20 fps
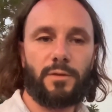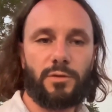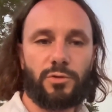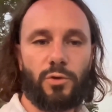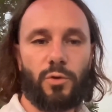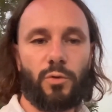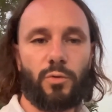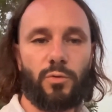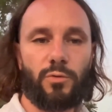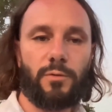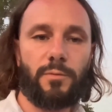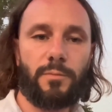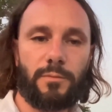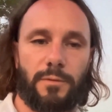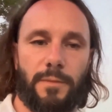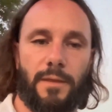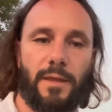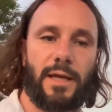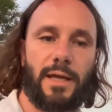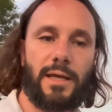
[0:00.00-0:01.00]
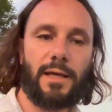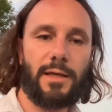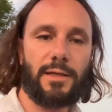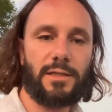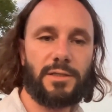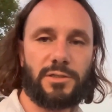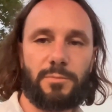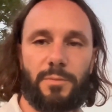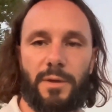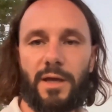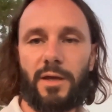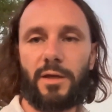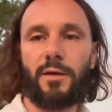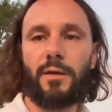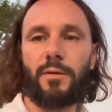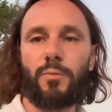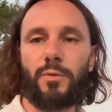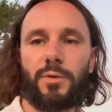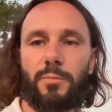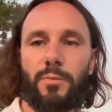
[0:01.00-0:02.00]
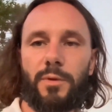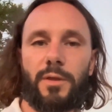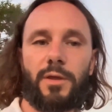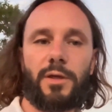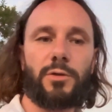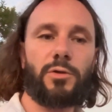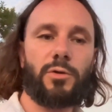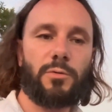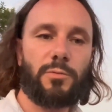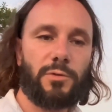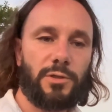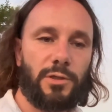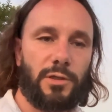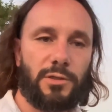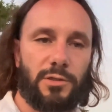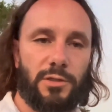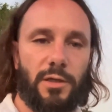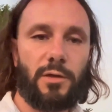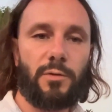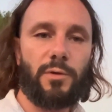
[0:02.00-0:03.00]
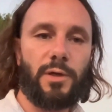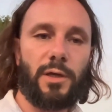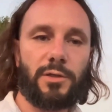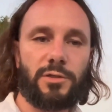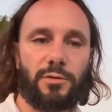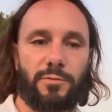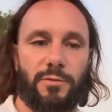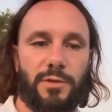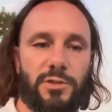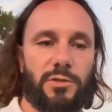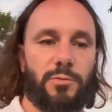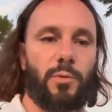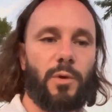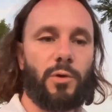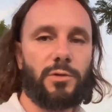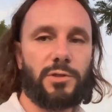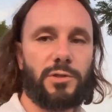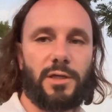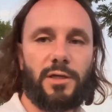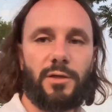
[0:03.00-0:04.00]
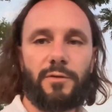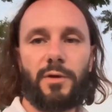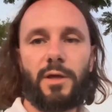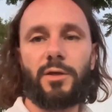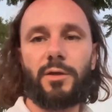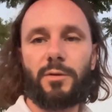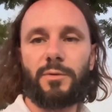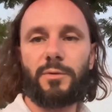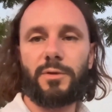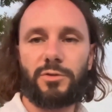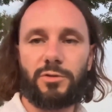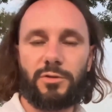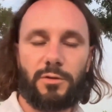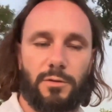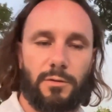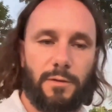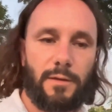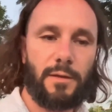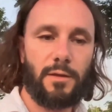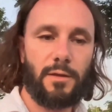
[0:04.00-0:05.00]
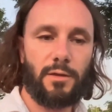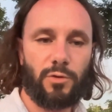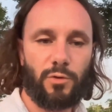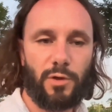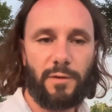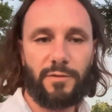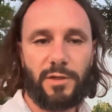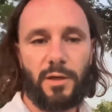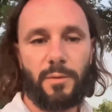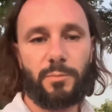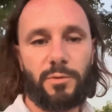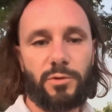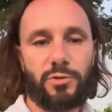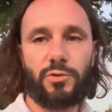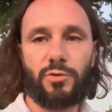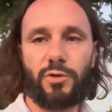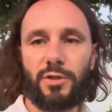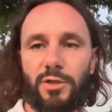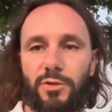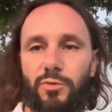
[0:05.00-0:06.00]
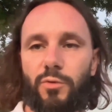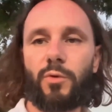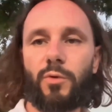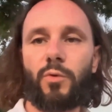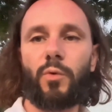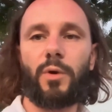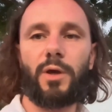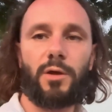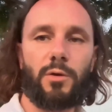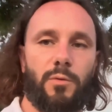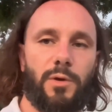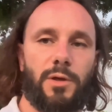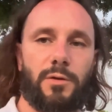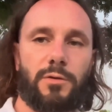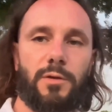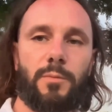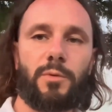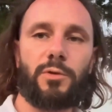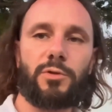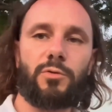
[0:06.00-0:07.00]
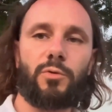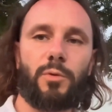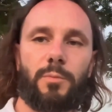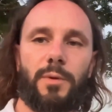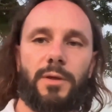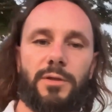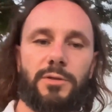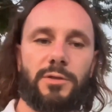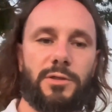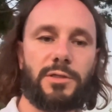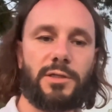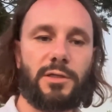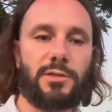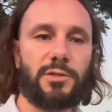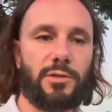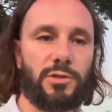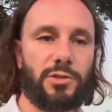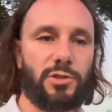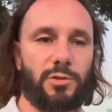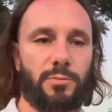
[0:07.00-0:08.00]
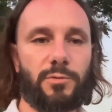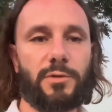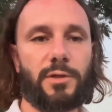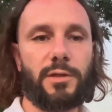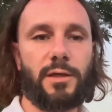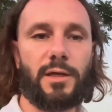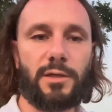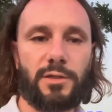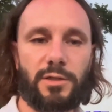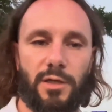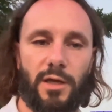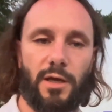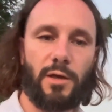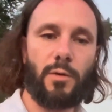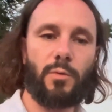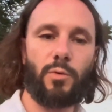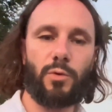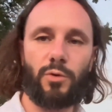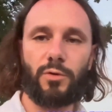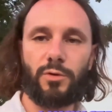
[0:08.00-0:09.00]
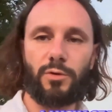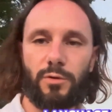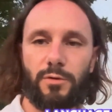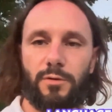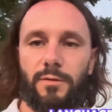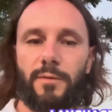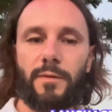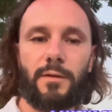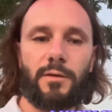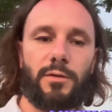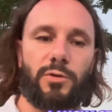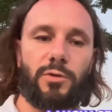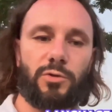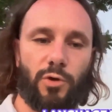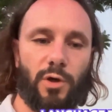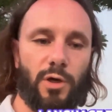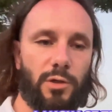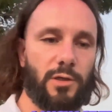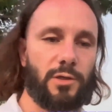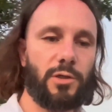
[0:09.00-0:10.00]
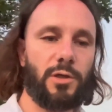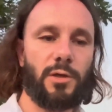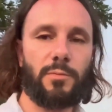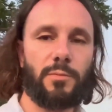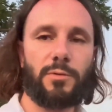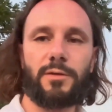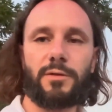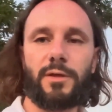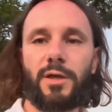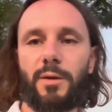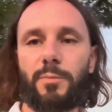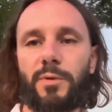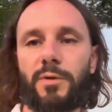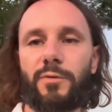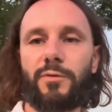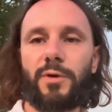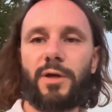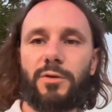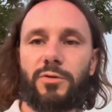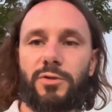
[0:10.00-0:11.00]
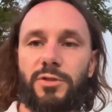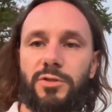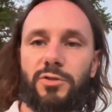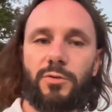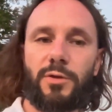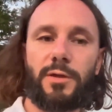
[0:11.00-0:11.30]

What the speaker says: So, like in this manner, with merely 2 visits and a relatively small set of documents, you have the opportunity to acquire one of the most robust citizenships in the entire world. Strong in terms of the number of countries you